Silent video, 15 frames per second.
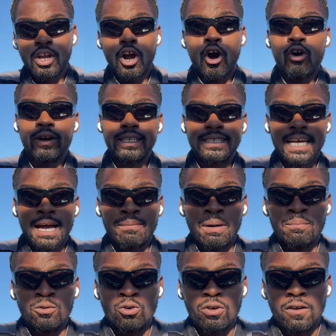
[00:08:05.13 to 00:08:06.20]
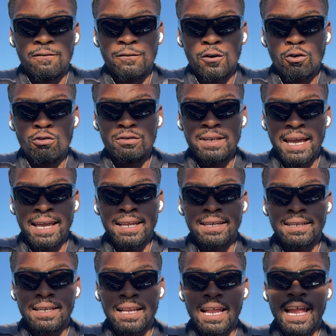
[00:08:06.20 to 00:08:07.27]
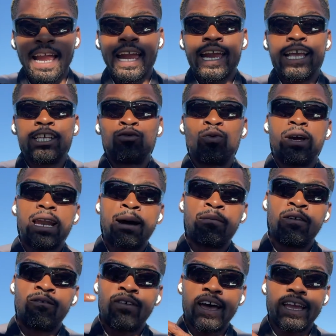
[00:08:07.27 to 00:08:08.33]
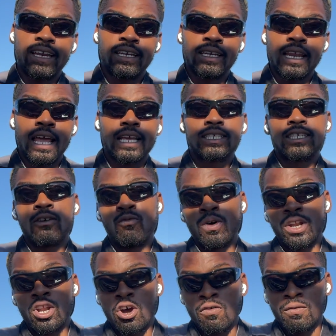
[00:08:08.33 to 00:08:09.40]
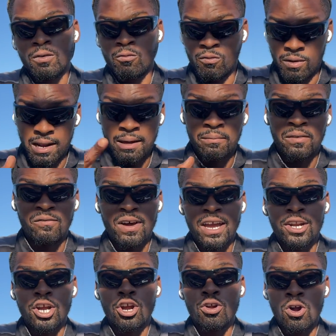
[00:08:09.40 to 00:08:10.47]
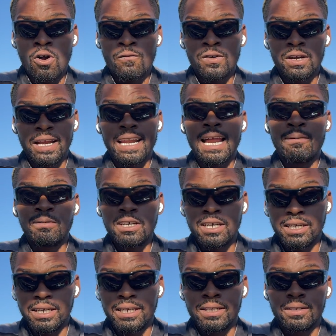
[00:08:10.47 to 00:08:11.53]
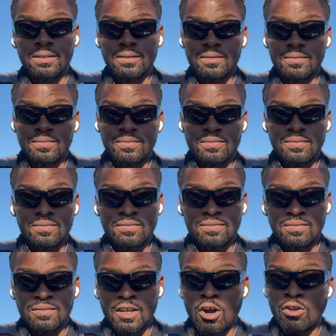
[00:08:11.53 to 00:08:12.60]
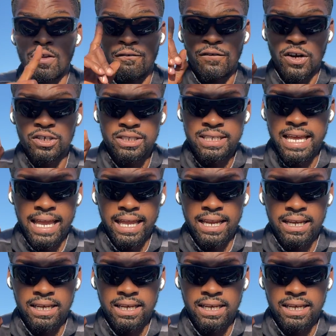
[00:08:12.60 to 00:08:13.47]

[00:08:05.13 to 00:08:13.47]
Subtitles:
Only time I'm doing a food date is when I'm inviting someone over, when I'm inviting her over and I'm cooking. On the first date.